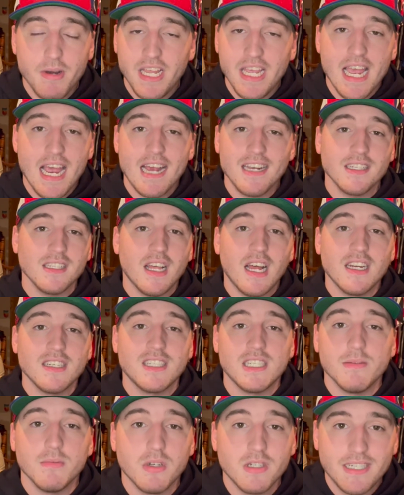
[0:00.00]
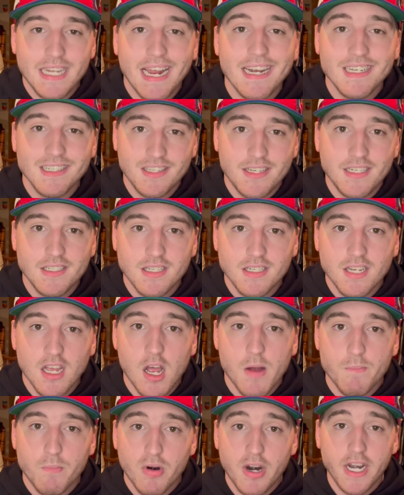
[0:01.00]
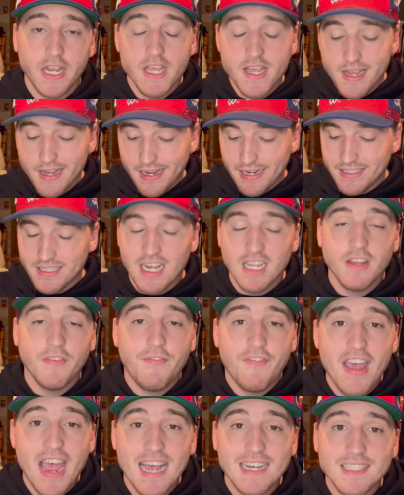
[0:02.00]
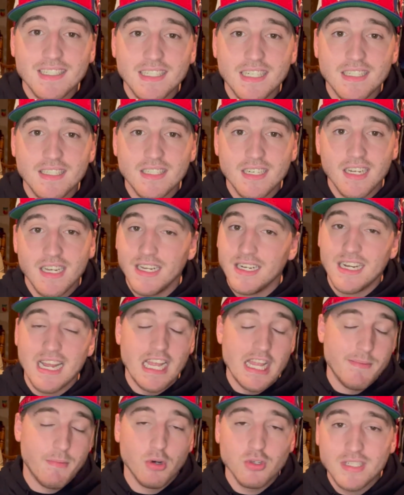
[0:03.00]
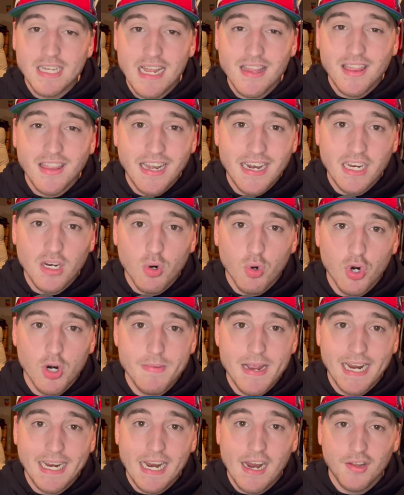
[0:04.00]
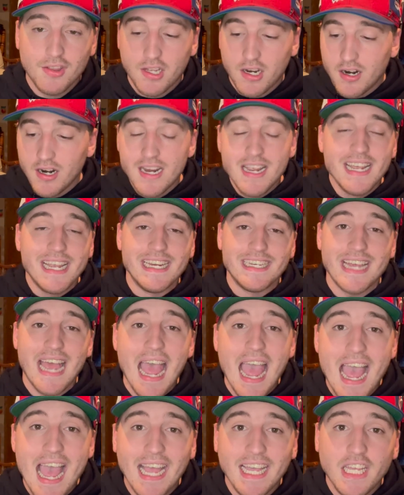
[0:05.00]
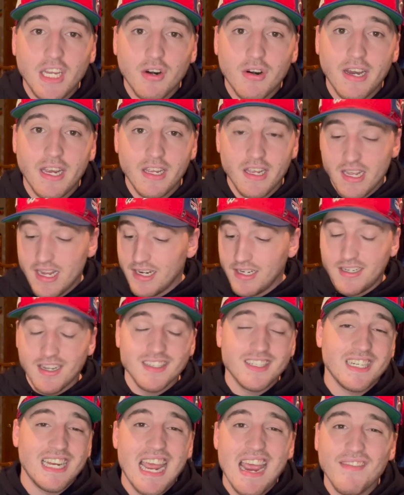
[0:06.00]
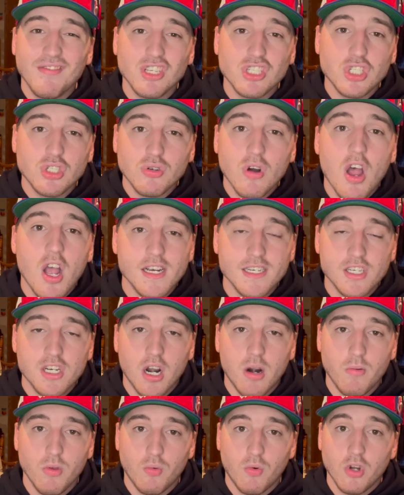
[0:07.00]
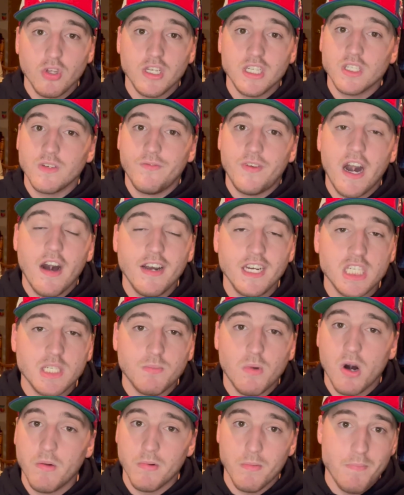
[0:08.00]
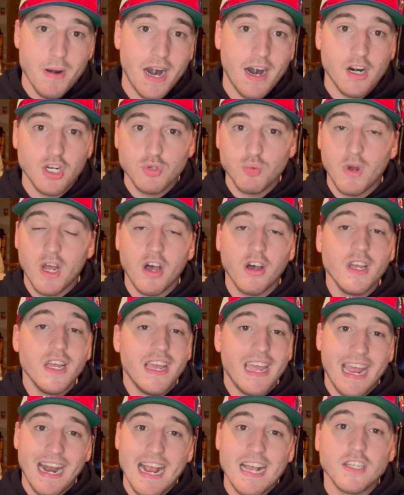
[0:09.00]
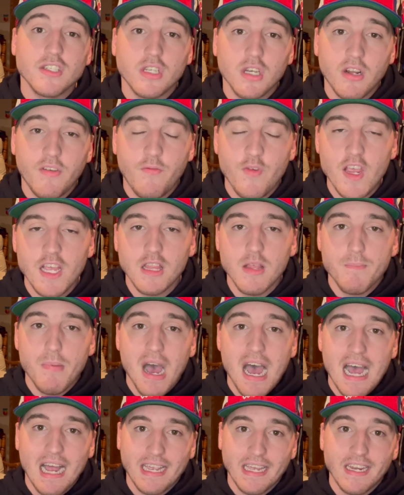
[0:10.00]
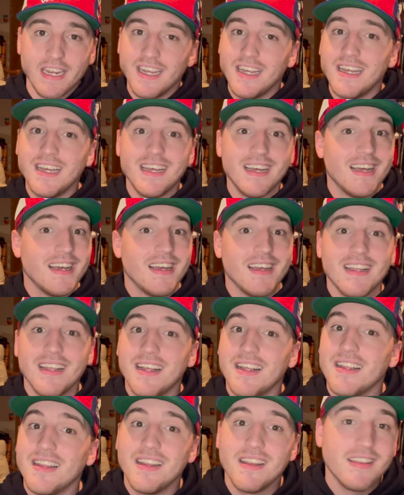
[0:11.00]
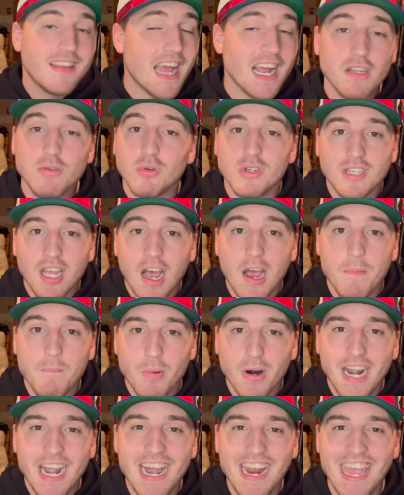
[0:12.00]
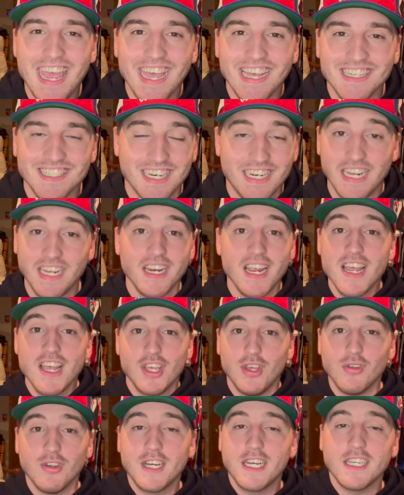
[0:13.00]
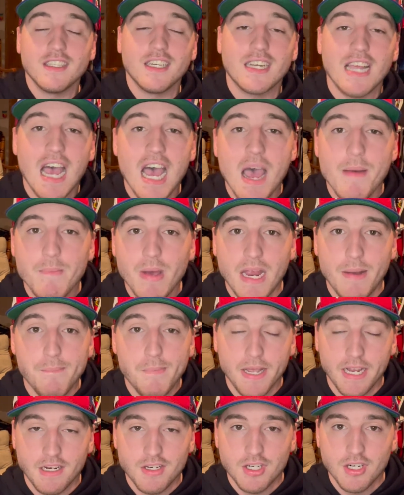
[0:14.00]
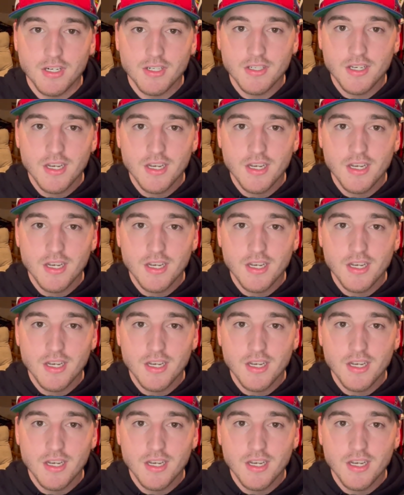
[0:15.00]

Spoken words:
has a lot of similar tendencies to Tom Brady. He's not the fastest, not the most athletic quarterback out there. He's accurate, doesn't have the strongest arm in the world, is very smart, prepares well, and has good feet in the pocket. That's what Tom Brady is. And you look at the combine pictures,